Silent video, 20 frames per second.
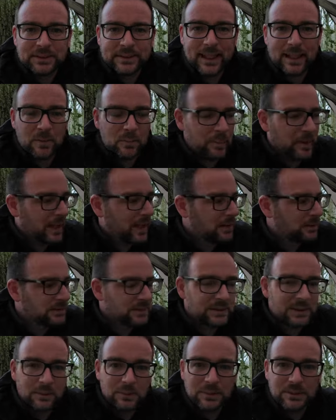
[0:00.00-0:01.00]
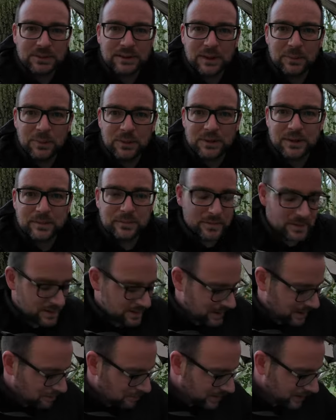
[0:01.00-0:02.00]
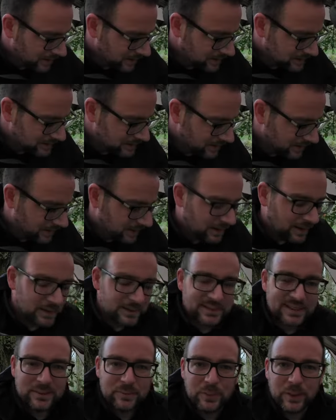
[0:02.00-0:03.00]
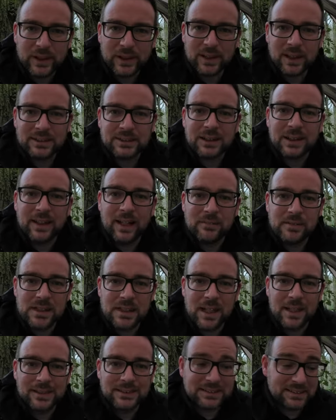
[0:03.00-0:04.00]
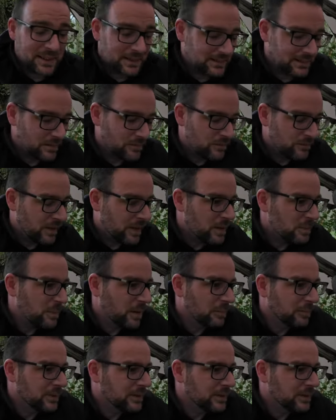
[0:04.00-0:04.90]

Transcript: down pouch, so we'll see what difference that makes and see if we can actually have a nice tasting firepot